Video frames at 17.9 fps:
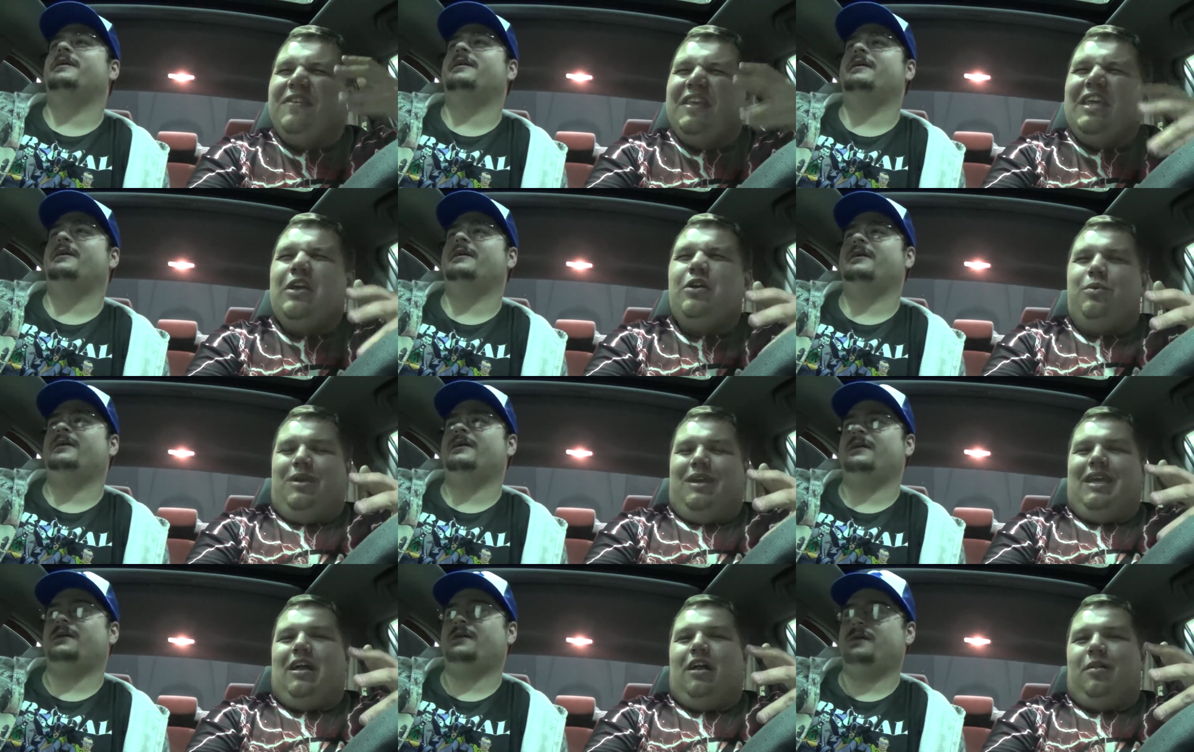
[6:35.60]

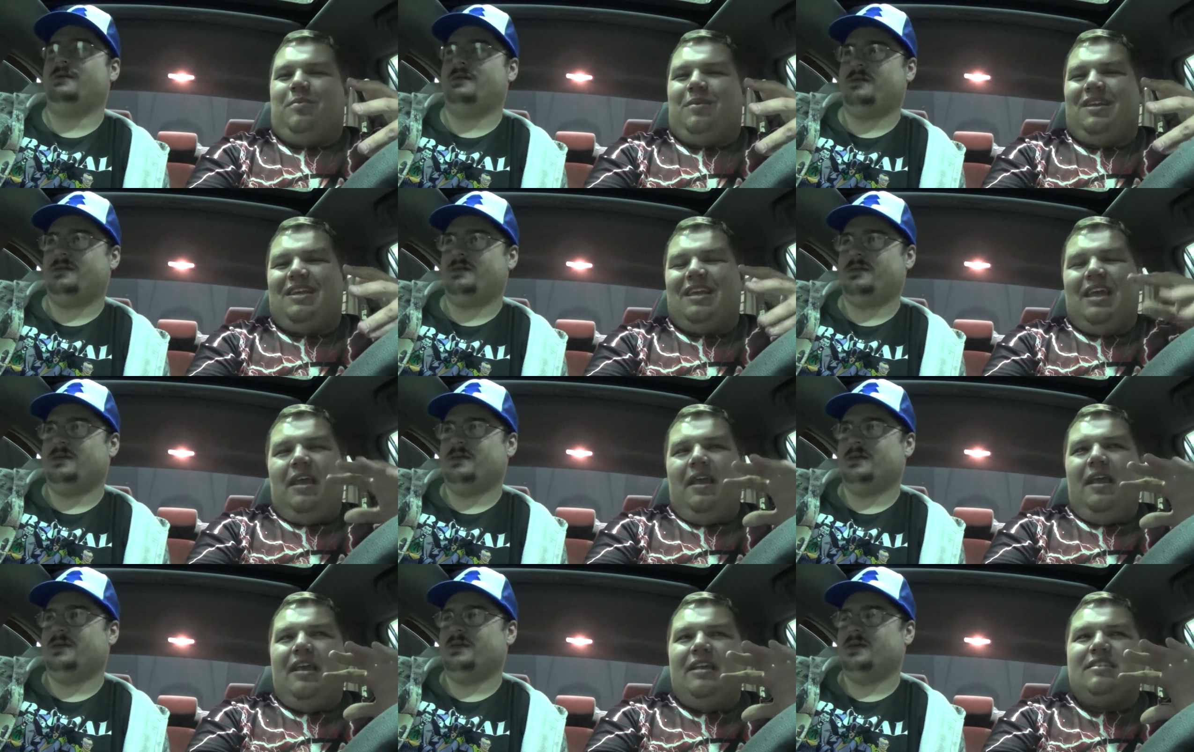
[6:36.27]
Speaker 1: viewing element.
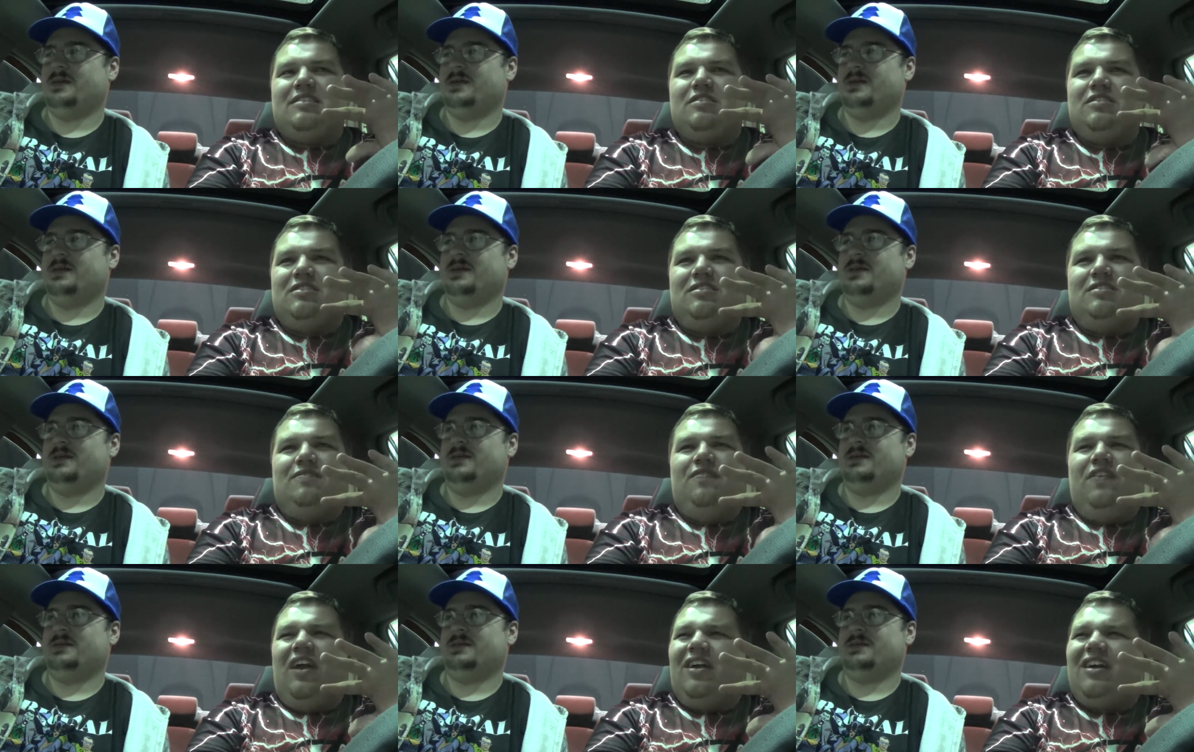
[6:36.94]
It's
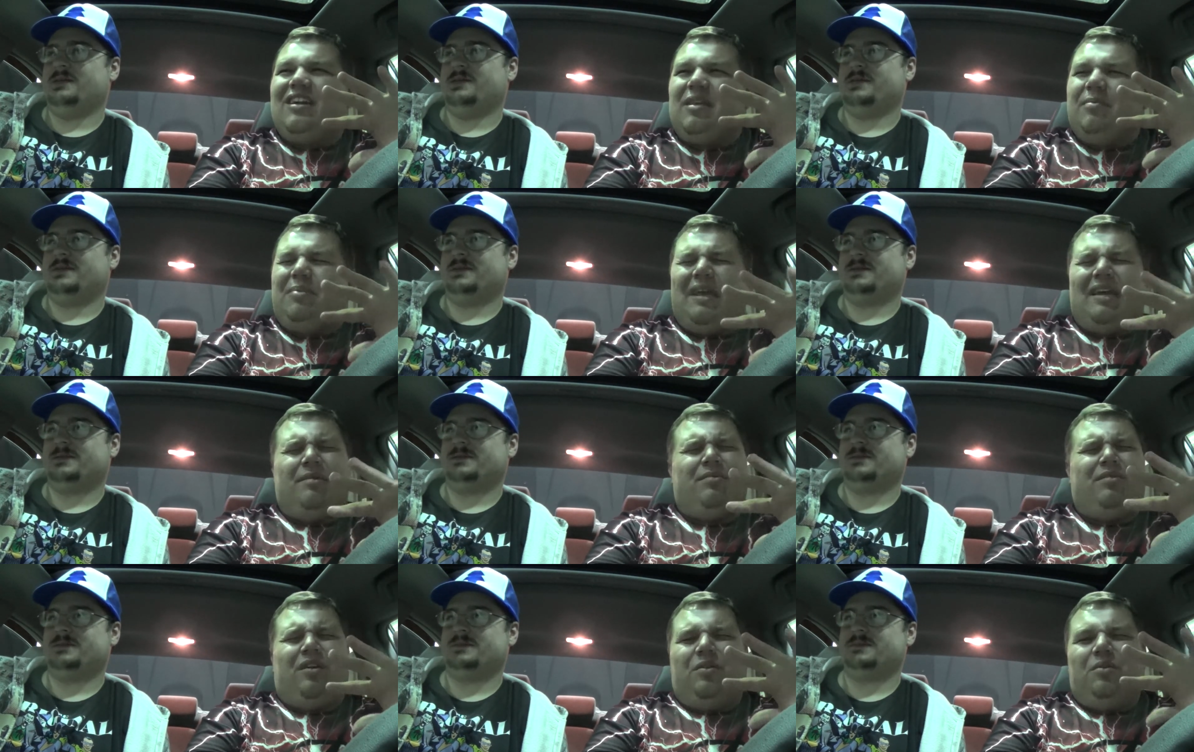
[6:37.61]
very
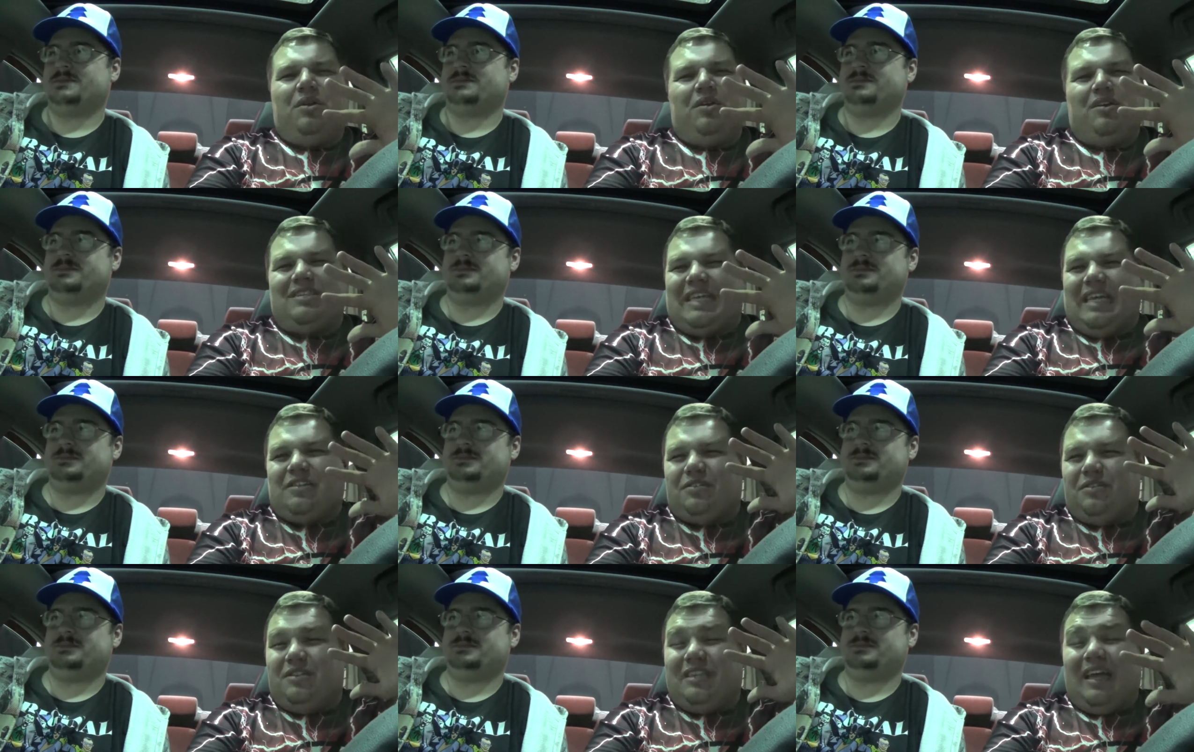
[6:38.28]
debatable on whether it's
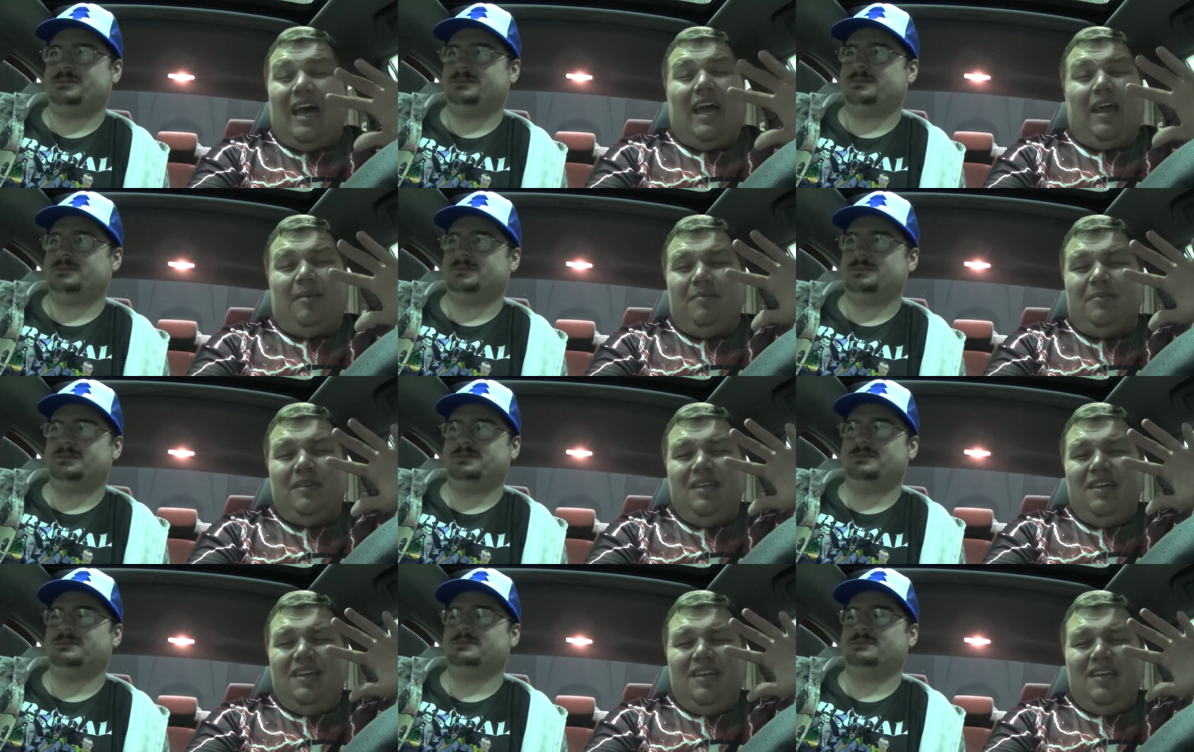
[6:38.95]
actually time